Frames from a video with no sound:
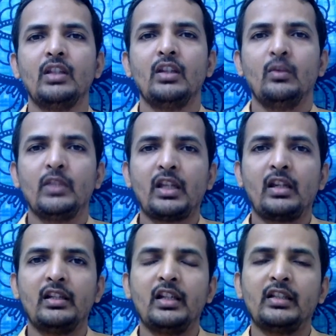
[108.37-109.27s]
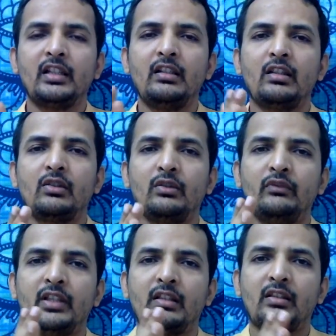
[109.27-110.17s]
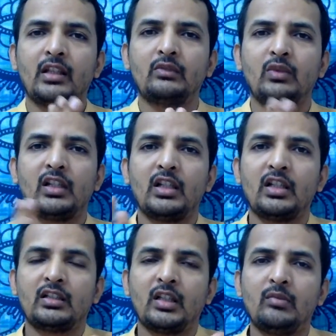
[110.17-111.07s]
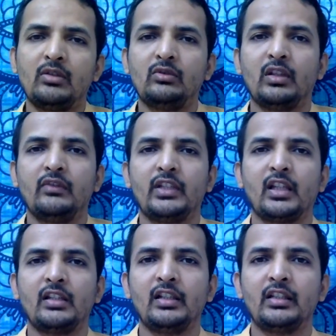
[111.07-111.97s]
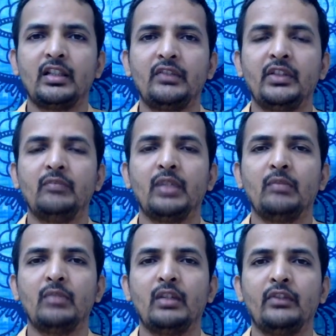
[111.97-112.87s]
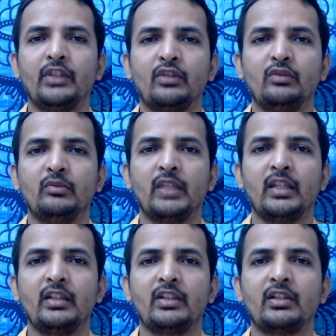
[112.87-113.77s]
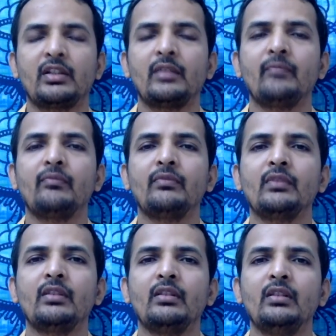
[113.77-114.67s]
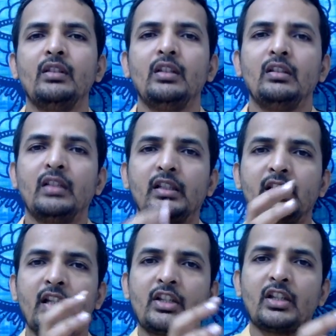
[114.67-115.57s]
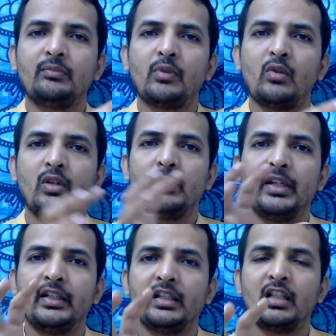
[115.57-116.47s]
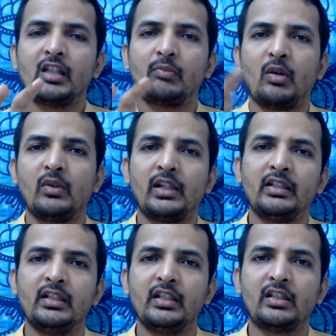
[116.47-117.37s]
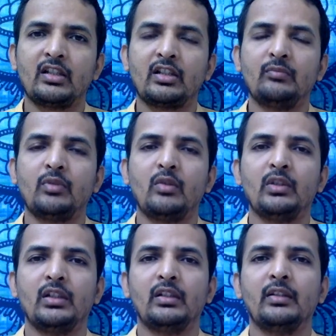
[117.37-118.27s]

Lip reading: which are related with Sattva, Raja, Tama Guna, which are related with Brahma, Vishnu, Mahesh, the creation power, maintenance power, and the destruction power.